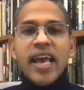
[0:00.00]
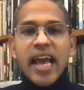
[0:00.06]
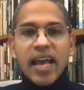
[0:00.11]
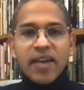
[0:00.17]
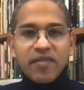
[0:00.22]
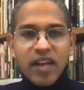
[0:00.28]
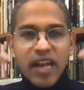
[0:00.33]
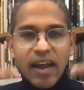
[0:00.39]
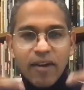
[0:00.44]

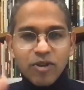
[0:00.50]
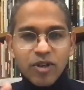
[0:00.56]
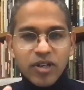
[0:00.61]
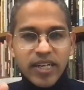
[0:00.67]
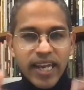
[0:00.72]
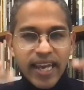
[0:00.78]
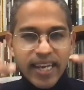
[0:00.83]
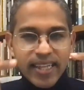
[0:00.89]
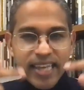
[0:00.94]
and will have to
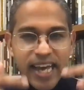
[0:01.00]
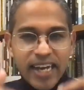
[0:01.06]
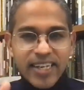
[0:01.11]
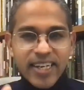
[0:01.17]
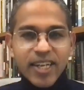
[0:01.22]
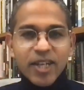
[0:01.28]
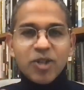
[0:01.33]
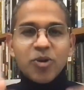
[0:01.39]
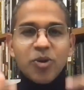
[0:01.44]
take
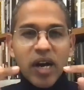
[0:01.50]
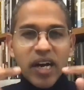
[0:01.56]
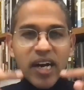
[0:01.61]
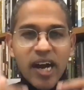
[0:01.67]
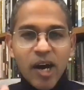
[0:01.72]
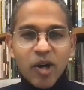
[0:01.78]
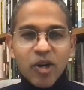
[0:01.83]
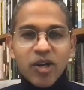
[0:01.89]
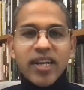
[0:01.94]
that into
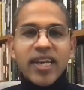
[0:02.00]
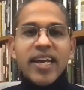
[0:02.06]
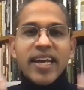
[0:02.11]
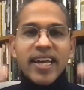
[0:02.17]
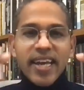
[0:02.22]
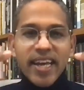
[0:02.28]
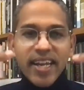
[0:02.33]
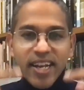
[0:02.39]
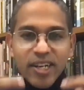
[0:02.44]
account
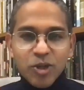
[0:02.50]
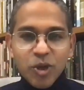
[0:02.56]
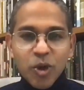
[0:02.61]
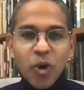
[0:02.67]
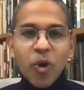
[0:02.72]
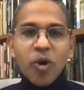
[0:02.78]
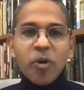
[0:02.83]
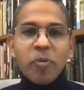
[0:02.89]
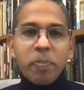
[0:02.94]
in its
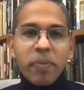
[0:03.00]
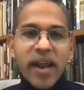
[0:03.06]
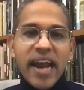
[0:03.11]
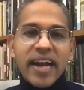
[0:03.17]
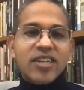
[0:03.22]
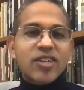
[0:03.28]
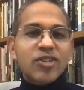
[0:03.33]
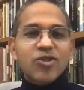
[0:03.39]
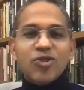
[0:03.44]
own
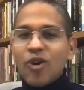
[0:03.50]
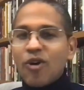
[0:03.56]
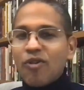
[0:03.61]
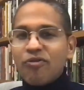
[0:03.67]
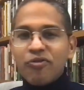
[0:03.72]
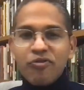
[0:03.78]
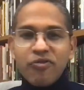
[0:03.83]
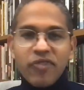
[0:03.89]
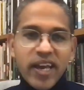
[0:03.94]
practice
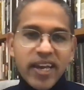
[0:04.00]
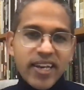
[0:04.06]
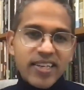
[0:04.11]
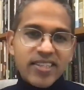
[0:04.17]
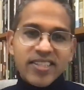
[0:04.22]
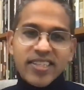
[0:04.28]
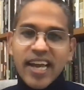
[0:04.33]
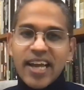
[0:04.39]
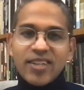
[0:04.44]
of
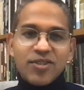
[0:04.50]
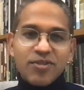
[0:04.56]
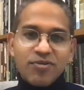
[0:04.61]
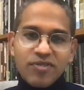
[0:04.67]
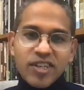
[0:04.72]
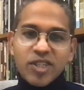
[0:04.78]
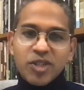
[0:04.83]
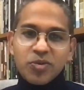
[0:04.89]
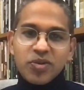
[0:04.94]
various kinds of
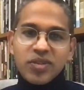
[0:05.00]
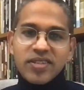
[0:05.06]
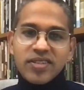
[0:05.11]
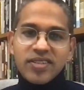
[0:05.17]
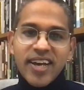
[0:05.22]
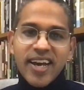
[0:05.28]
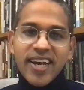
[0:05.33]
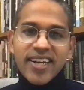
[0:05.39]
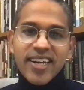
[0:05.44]

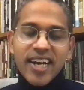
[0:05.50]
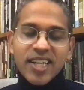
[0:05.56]
rituals, right?